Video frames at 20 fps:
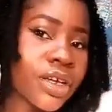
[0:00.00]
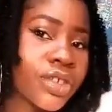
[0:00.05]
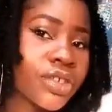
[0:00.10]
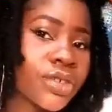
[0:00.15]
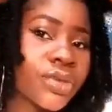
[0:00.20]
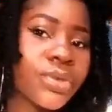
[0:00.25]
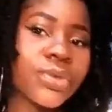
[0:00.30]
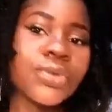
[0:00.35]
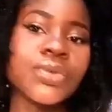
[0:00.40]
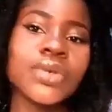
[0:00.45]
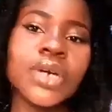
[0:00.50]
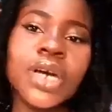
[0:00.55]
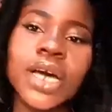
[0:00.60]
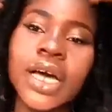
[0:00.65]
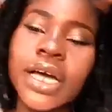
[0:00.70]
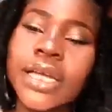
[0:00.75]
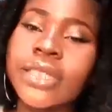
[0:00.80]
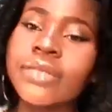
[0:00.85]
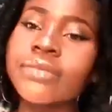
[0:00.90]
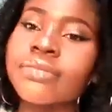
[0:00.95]
you
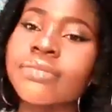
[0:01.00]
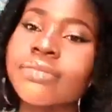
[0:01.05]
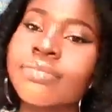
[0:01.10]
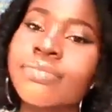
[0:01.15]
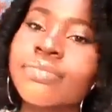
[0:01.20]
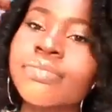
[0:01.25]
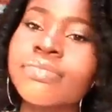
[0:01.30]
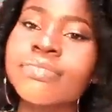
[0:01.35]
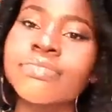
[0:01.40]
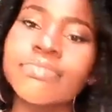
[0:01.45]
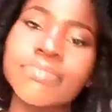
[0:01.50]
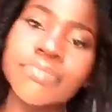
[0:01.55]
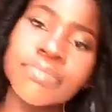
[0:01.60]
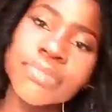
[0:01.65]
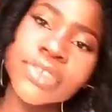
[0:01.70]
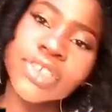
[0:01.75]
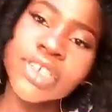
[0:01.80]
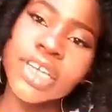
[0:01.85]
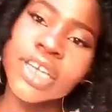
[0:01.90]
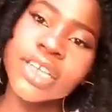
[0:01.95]
can
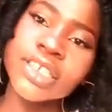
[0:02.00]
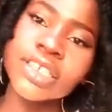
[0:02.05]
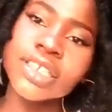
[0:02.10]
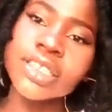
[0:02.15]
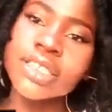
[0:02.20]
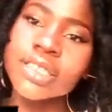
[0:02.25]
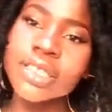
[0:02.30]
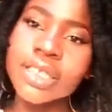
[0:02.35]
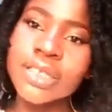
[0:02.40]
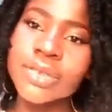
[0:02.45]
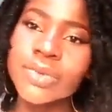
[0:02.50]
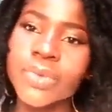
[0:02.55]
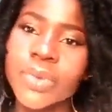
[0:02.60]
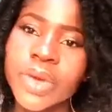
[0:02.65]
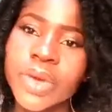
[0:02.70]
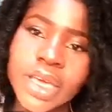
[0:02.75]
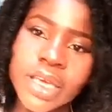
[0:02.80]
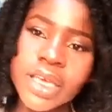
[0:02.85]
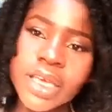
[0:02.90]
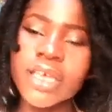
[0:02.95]
change it this
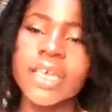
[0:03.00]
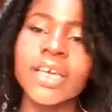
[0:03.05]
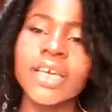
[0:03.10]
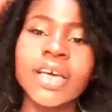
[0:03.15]
way,